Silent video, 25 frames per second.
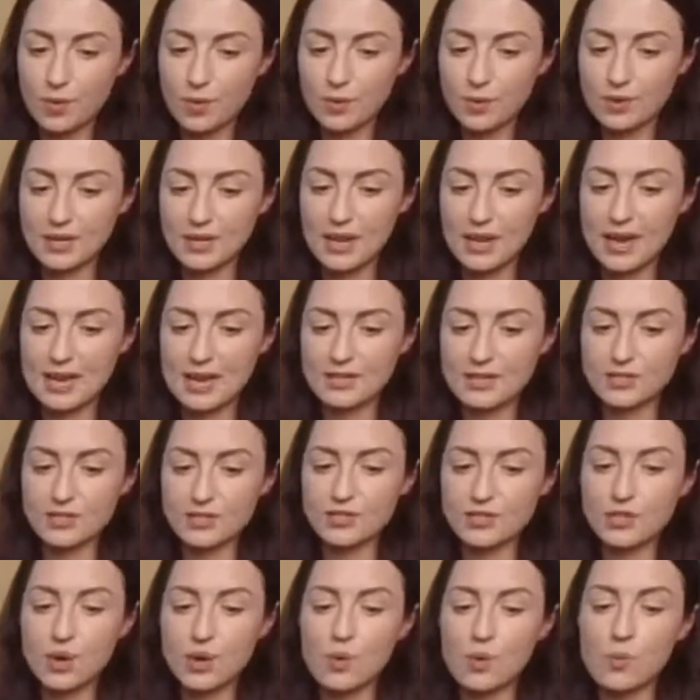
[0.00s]
Okay,
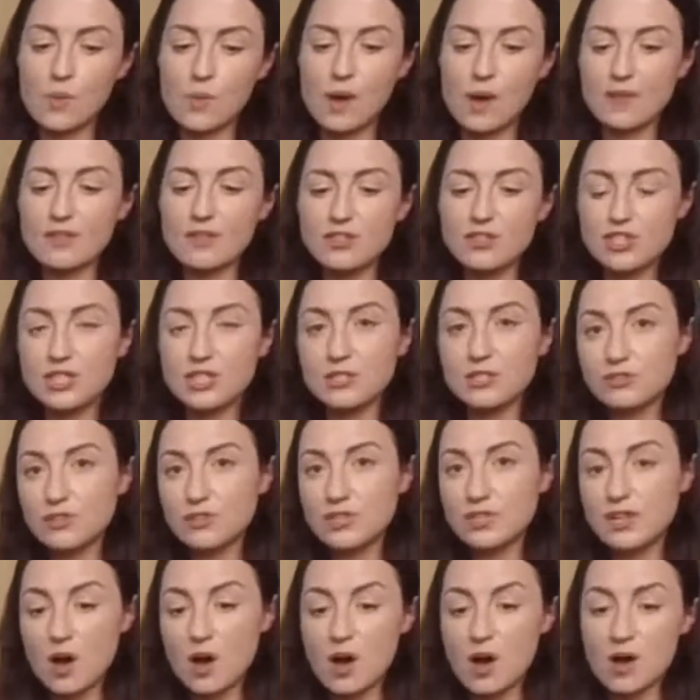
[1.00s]
so when the
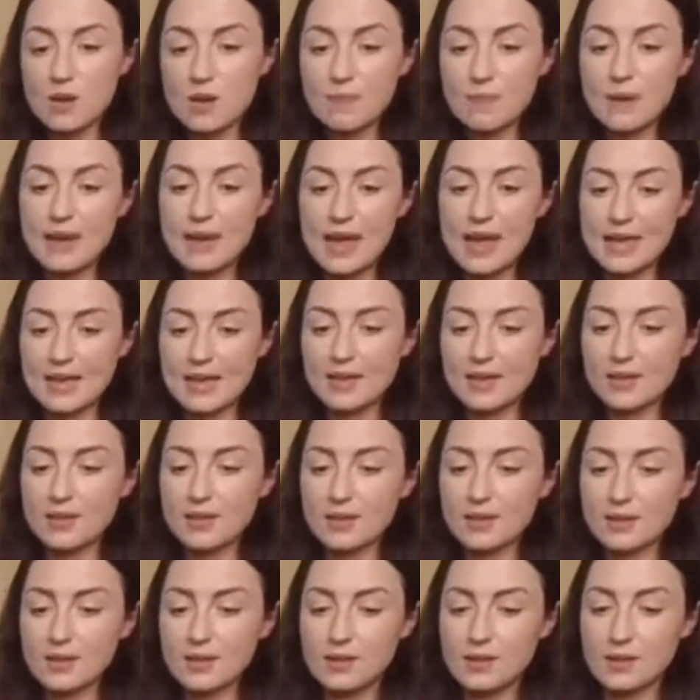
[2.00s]
children are playing
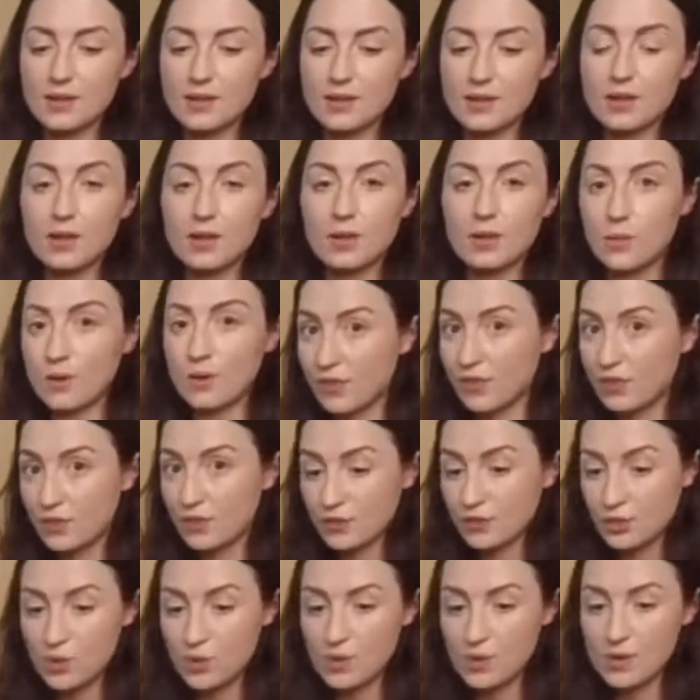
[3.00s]
with the